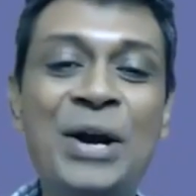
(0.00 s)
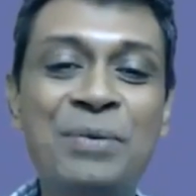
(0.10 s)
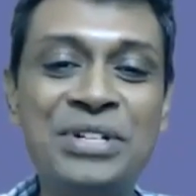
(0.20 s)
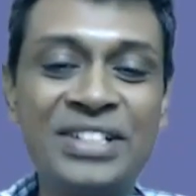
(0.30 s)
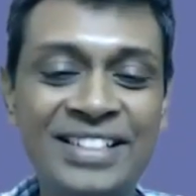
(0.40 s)

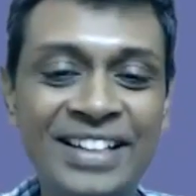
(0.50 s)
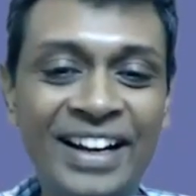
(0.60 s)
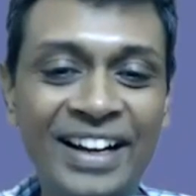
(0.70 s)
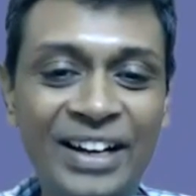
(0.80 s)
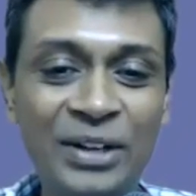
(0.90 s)
which is
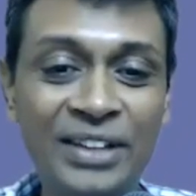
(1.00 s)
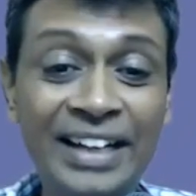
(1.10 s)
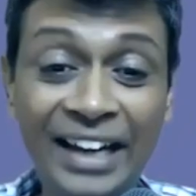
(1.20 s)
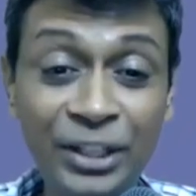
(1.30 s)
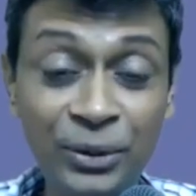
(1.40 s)
uh, that
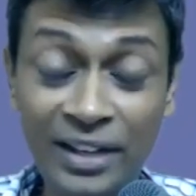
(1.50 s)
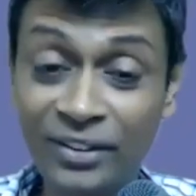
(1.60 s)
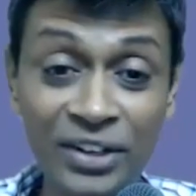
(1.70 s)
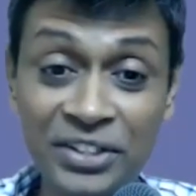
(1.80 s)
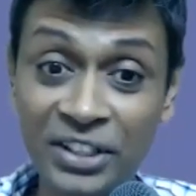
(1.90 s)
attitude has
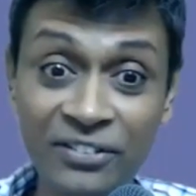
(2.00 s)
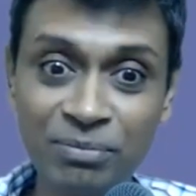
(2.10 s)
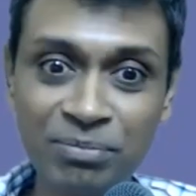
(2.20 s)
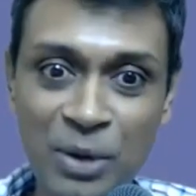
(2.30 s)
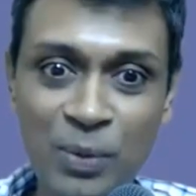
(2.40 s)
not served
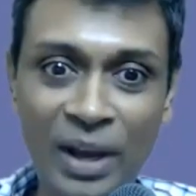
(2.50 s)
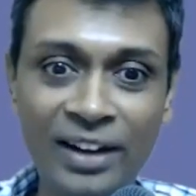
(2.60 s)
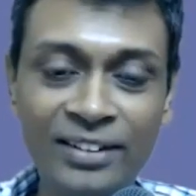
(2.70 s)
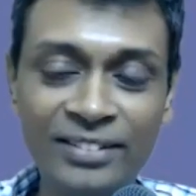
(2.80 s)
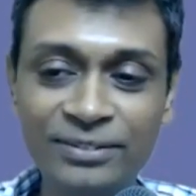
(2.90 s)
me
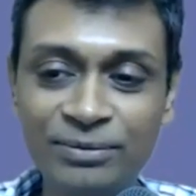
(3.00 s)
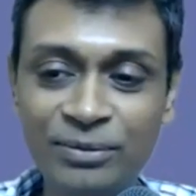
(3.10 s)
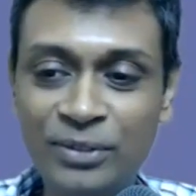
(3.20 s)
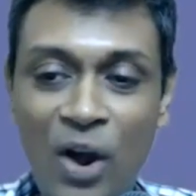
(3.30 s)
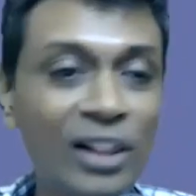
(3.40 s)
well
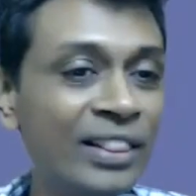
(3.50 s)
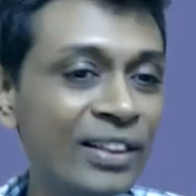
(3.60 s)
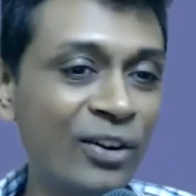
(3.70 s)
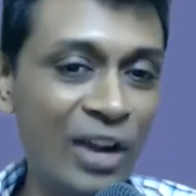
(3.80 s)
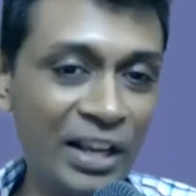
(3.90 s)
on,
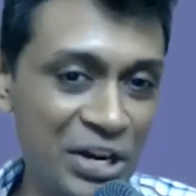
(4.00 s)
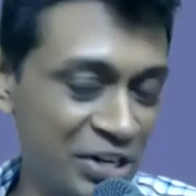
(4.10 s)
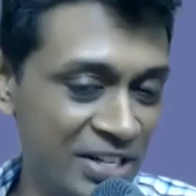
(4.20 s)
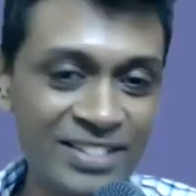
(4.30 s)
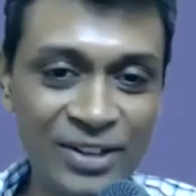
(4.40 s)
on
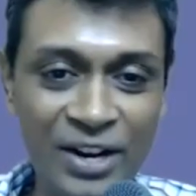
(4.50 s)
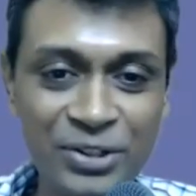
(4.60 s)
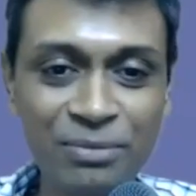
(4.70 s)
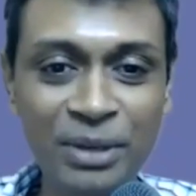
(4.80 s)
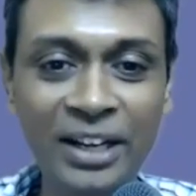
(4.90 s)
occasions. So I
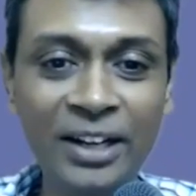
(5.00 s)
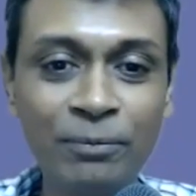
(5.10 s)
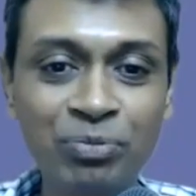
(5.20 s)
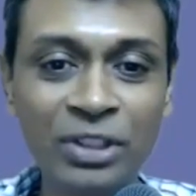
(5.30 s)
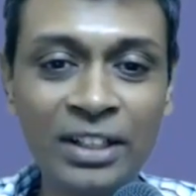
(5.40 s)
should be. Uh,
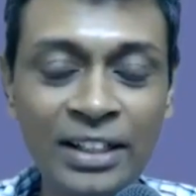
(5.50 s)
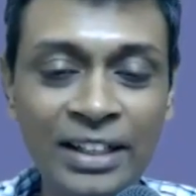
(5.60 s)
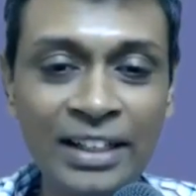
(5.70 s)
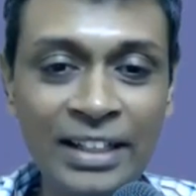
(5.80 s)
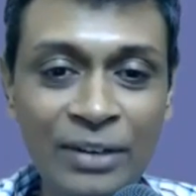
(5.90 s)

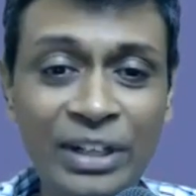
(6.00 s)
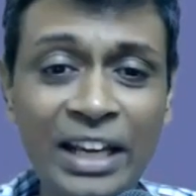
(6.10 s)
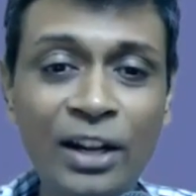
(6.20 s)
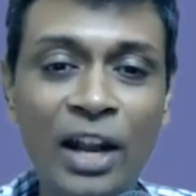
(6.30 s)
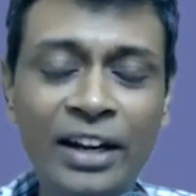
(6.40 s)
we take
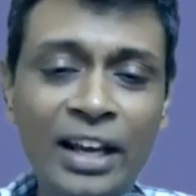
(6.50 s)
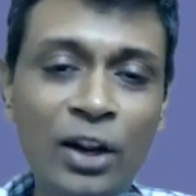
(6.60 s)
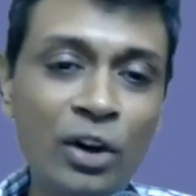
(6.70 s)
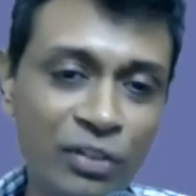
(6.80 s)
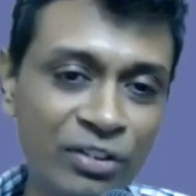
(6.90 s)
a, I take a lot
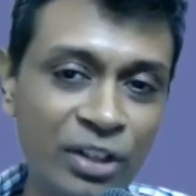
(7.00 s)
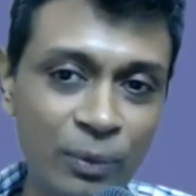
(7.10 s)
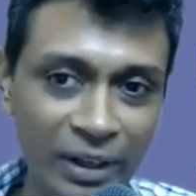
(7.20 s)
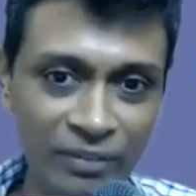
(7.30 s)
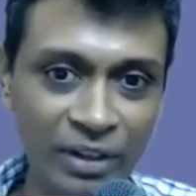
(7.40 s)
of risk
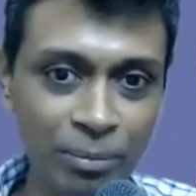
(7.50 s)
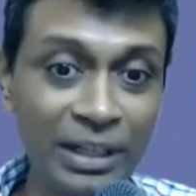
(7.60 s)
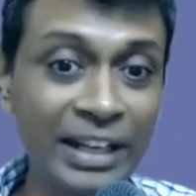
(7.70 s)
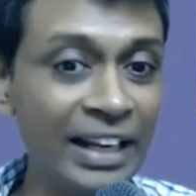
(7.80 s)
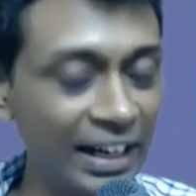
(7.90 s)
when we're
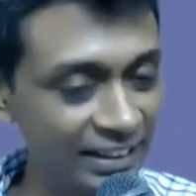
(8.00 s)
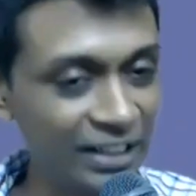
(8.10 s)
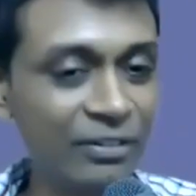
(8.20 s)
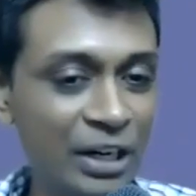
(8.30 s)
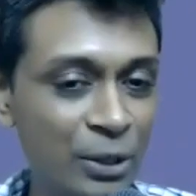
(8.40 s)
building content,
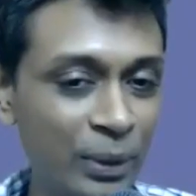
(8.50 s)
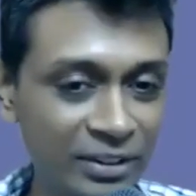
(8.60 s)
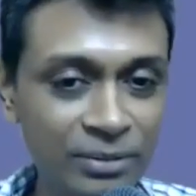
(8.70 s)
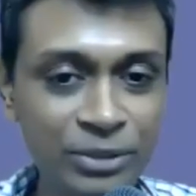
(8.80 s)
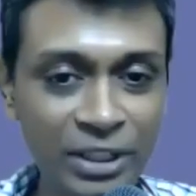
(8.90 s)
when you're doing
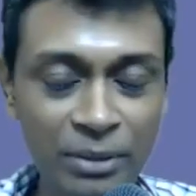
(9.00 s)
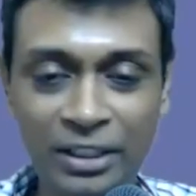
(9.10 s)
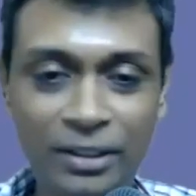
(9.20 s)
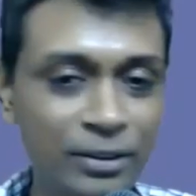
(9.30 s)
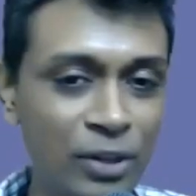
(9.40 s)
something, but
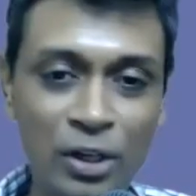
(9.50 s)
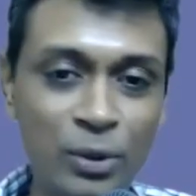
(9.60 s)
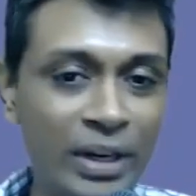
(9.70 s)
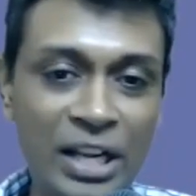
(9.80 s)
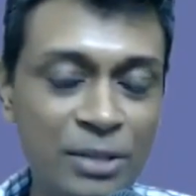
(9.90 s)
not
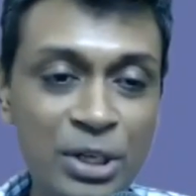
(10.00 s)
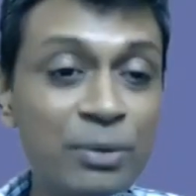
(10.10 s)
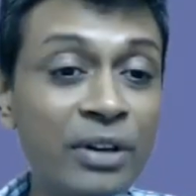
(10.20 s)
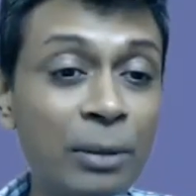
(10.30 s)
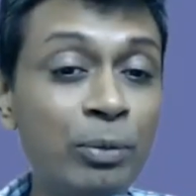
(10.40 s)
quite as much when
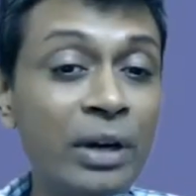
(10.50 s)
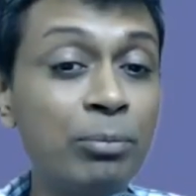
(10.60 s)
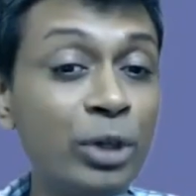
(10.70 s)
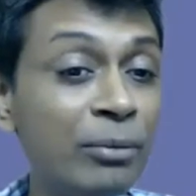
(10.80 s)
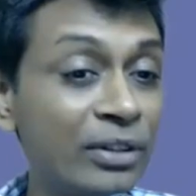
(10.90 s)
you're when I'm
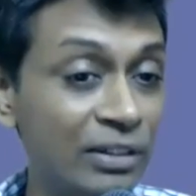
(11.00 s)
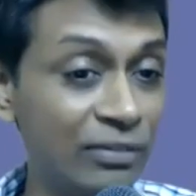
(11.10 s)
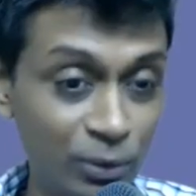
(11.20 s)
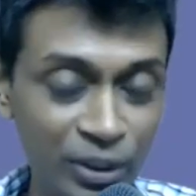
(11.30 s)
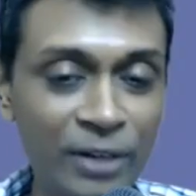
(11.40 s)
putting myself
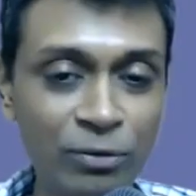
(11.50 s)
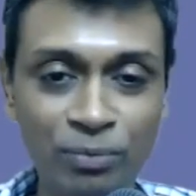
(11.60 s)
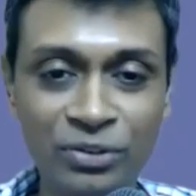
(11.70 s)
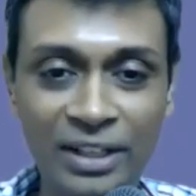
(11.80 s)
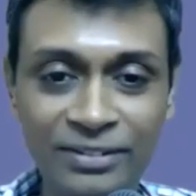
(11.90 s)
out there. So
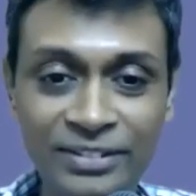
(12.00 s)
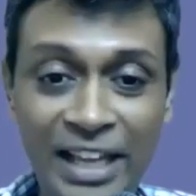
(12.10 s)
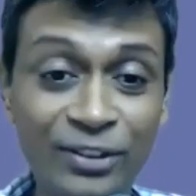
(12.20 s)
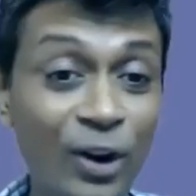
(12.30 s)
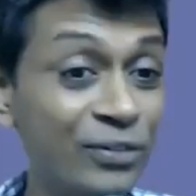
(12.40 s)
uh,
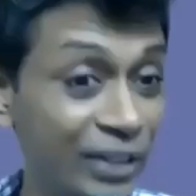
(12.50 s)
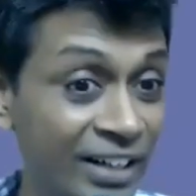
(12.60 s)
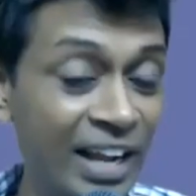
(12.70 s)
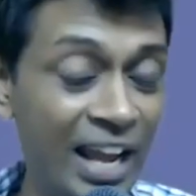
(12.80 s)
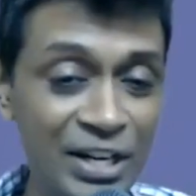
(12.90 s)
thanks a lot for that.
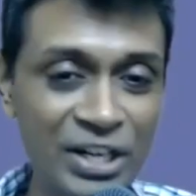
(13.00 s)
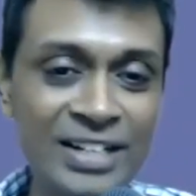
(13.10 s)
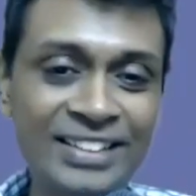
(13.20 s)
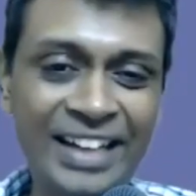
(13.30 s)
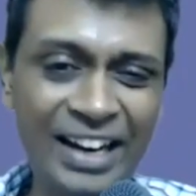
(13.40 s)
I shall
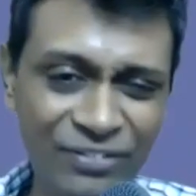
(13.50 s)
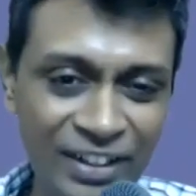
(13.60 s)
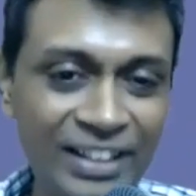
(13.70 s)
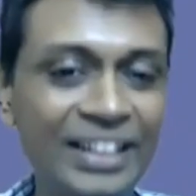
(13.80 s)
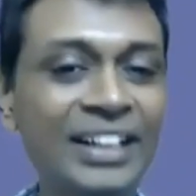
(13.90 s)

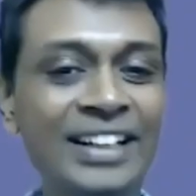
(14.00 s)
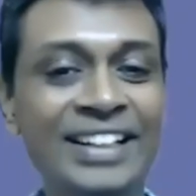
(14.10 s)
definitely